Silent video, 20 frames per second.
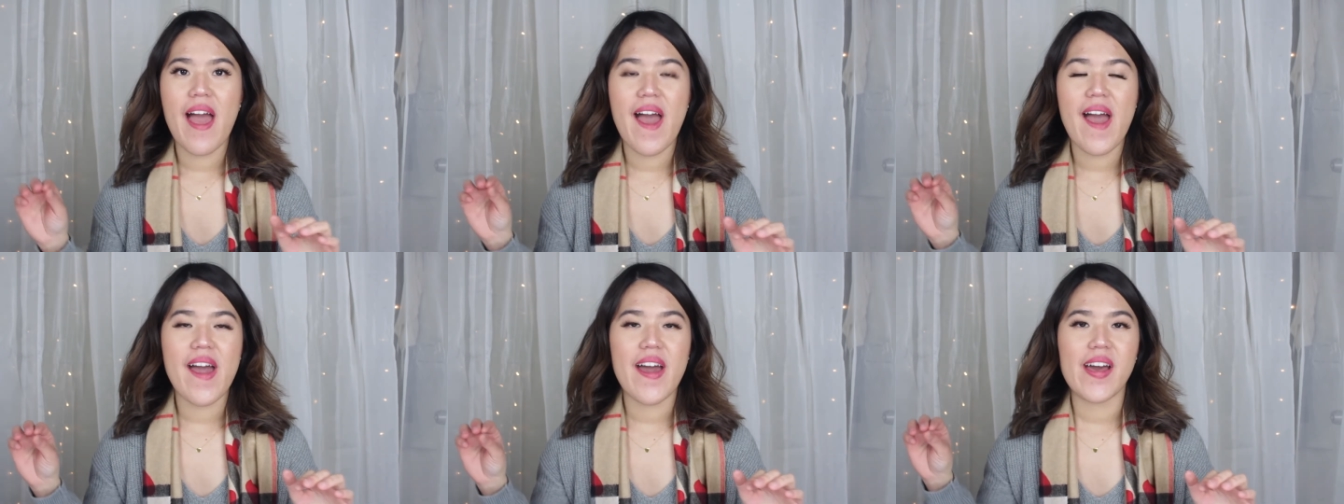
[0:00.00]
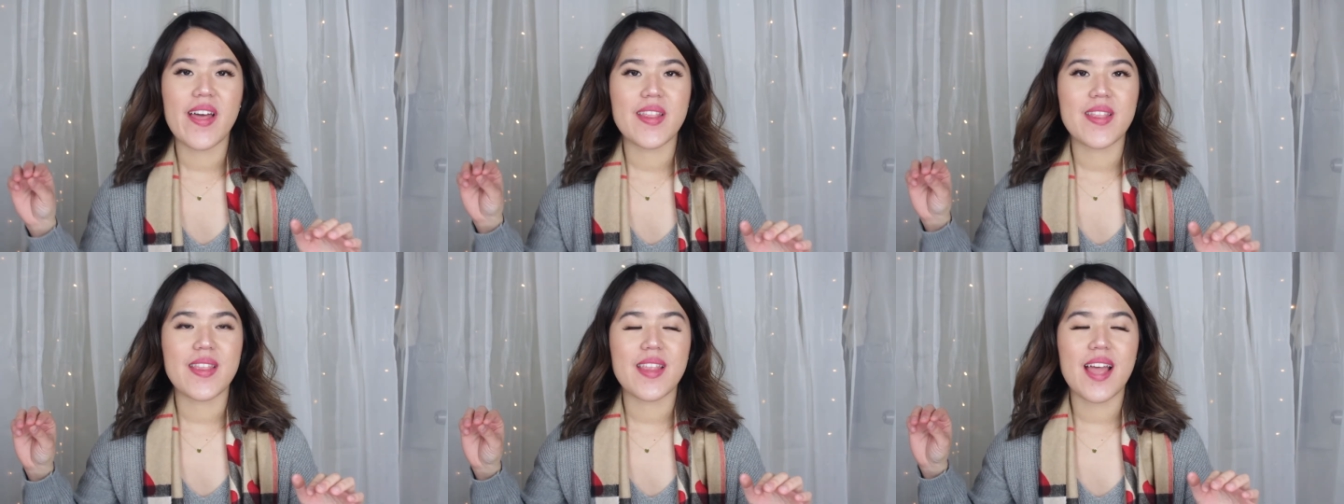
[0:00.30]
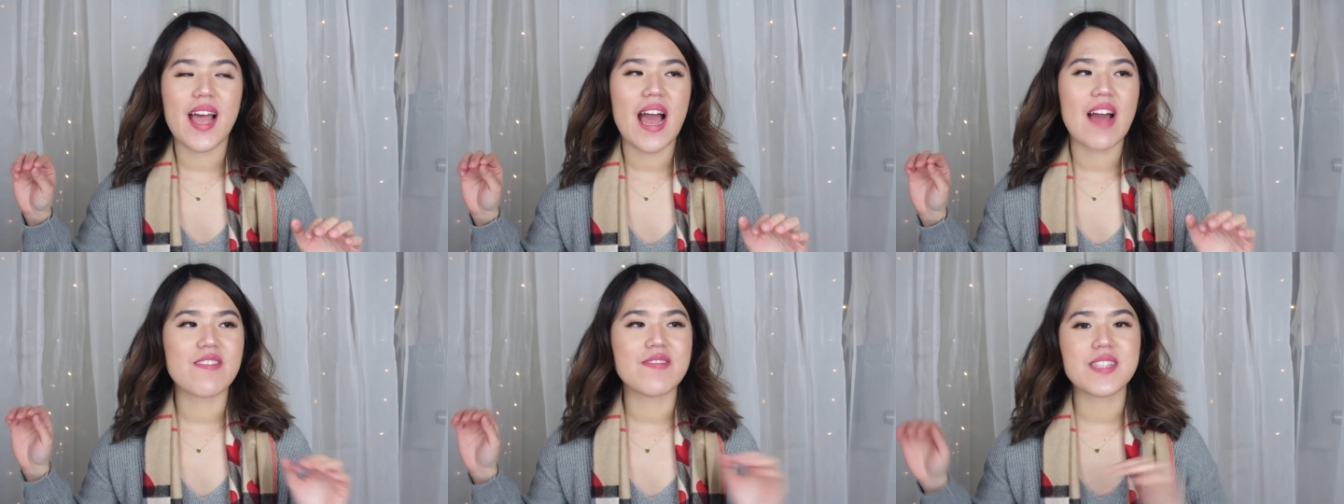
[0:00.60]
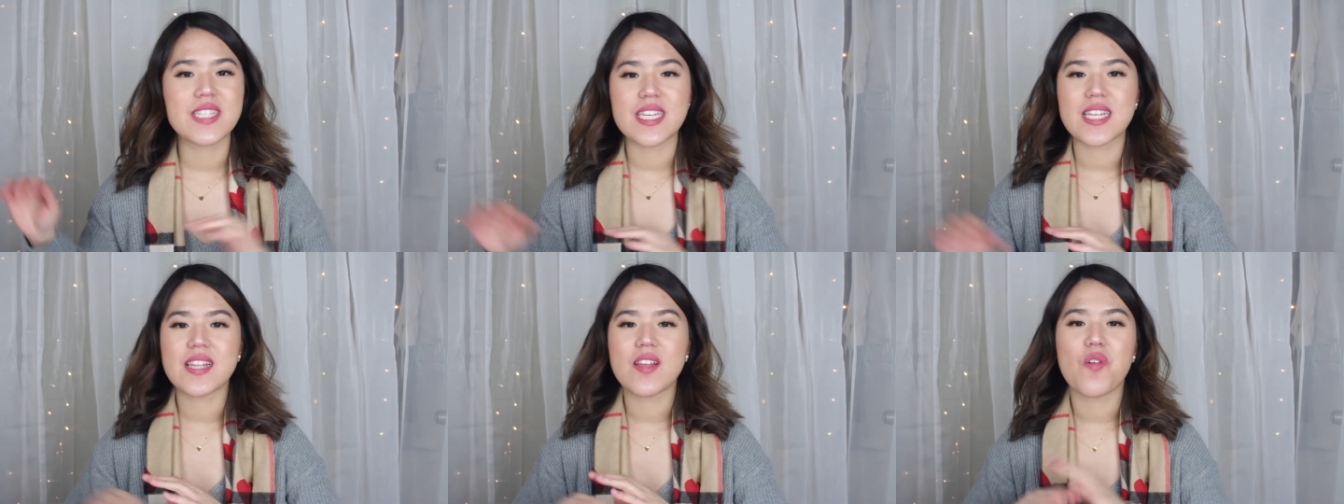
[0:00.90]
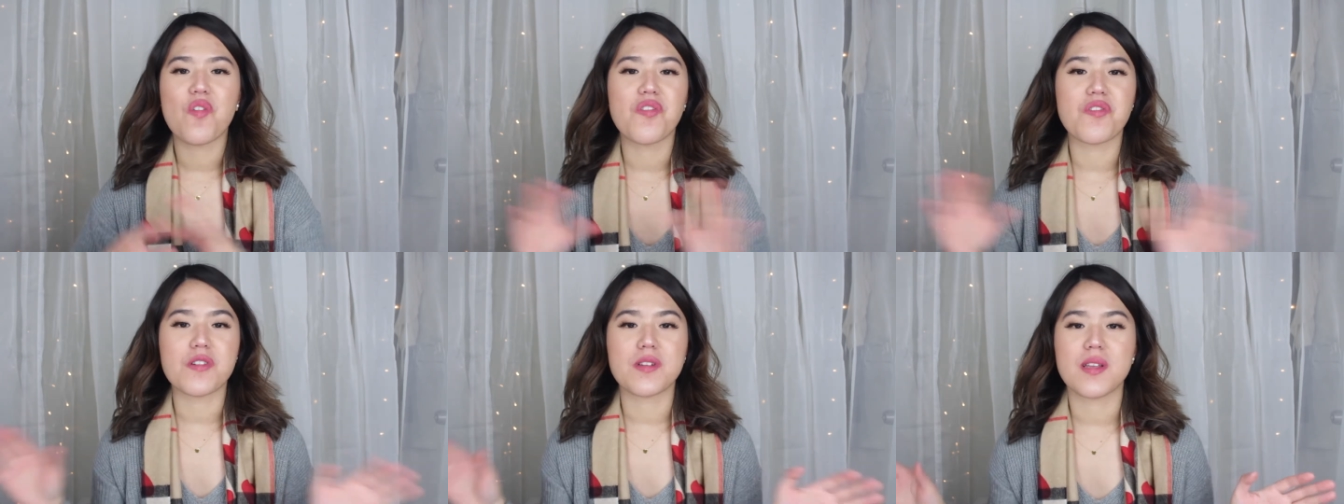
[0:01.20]
and I've seen
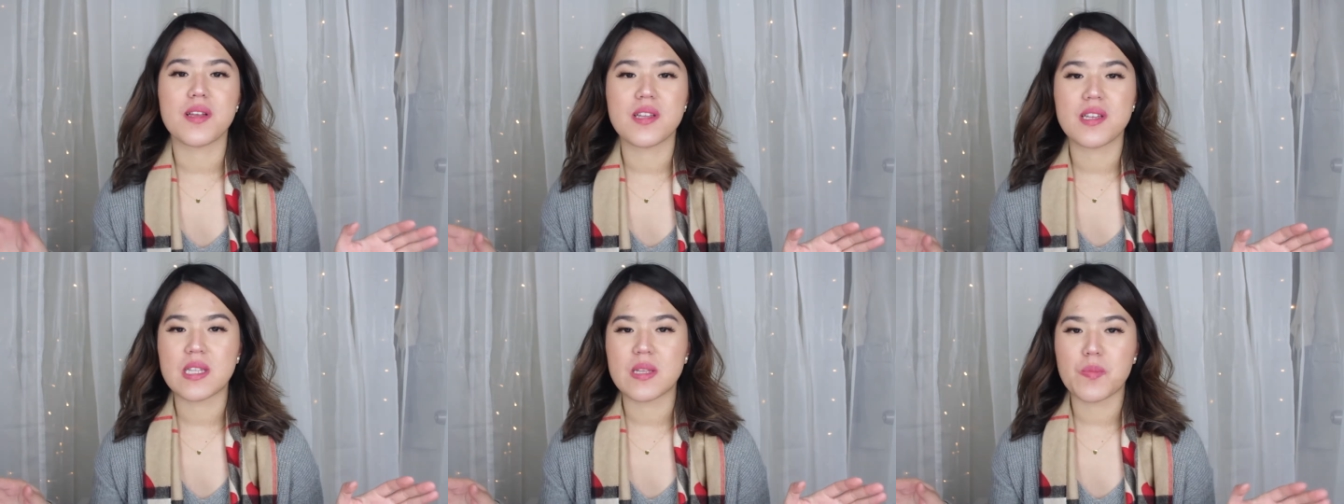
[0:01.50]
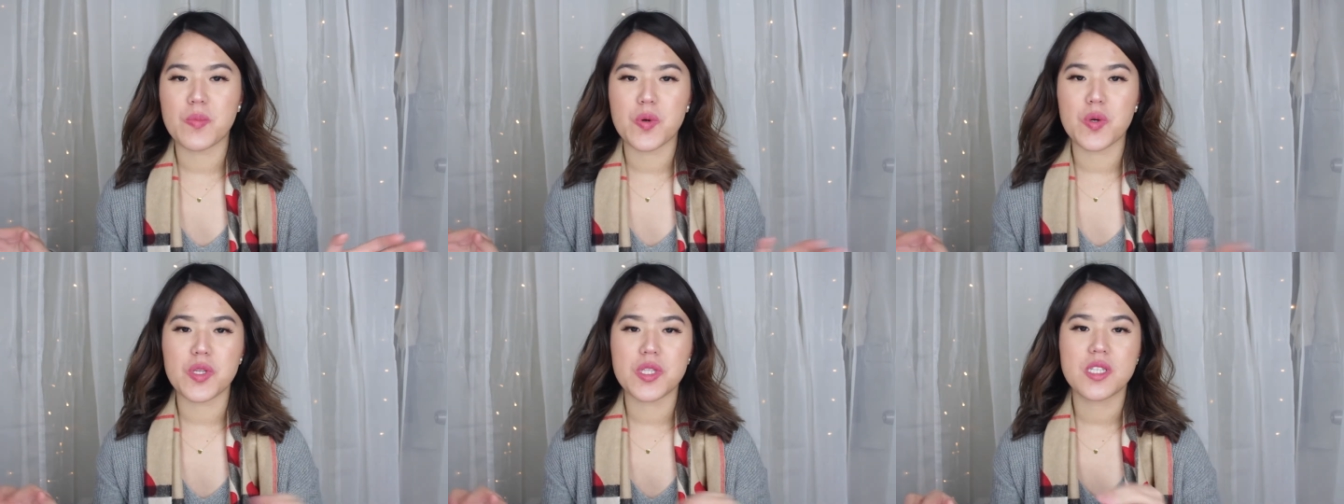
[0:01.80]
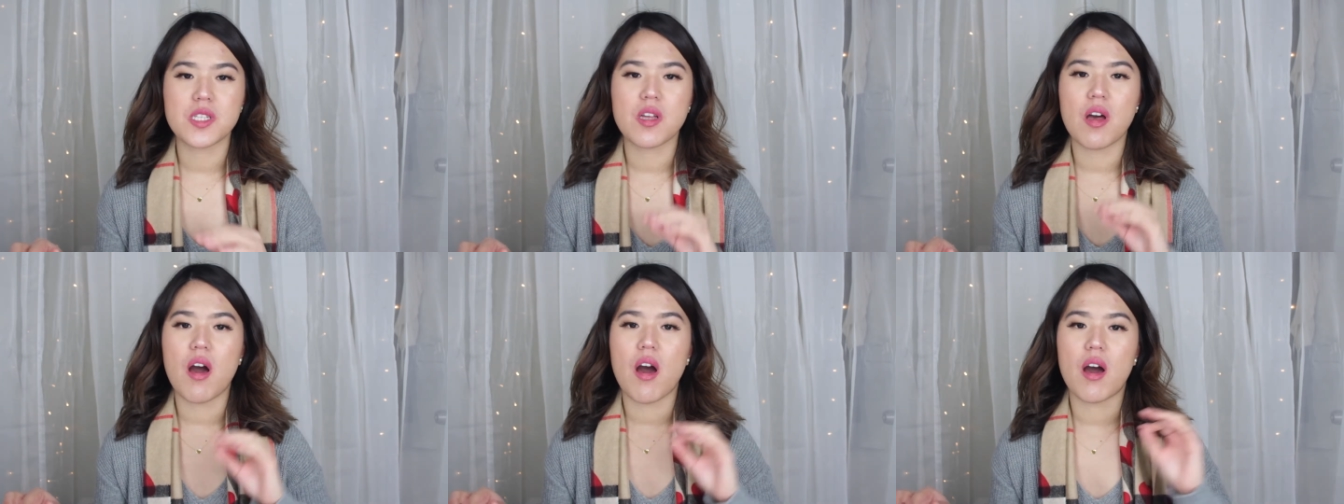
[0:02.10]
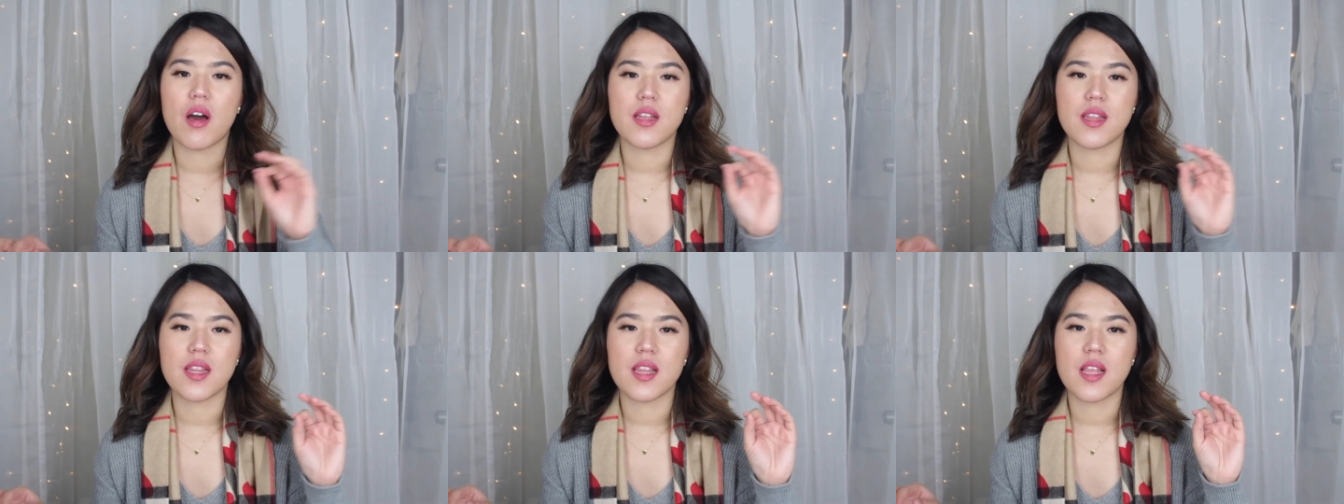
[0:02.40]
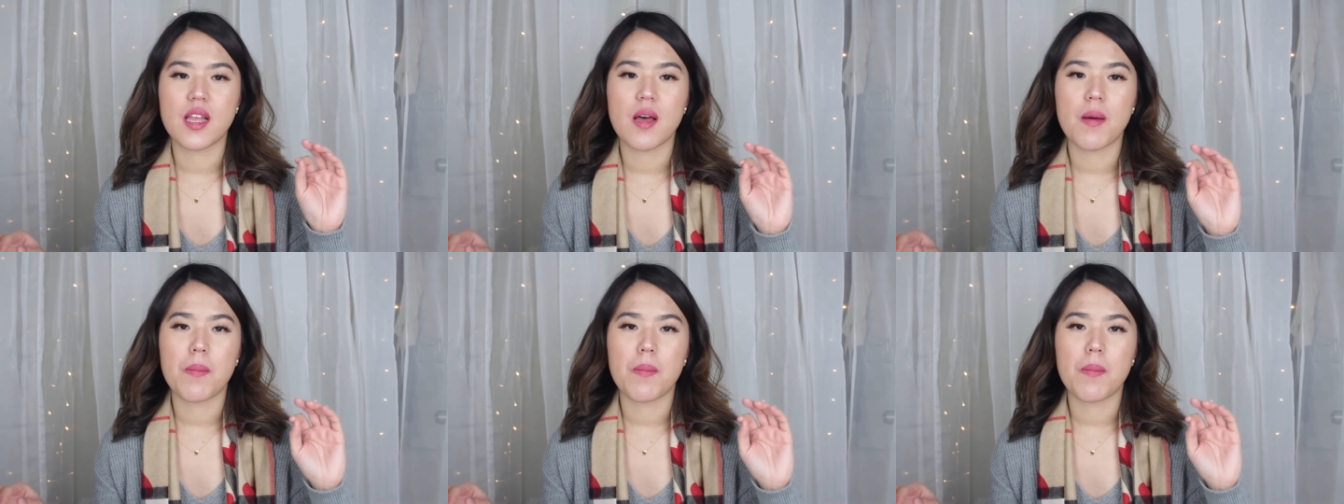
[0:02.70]
over the knee boots on